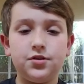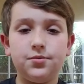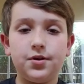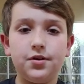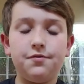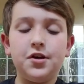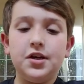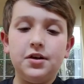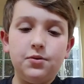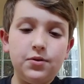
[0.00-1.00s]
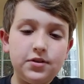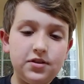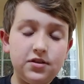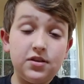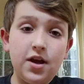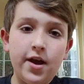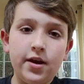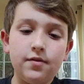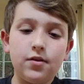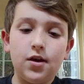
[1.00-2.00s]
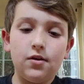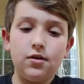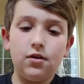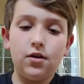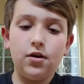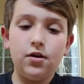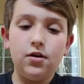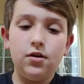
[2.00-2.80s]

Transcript: So we're gonna find out what's inside of a calculator.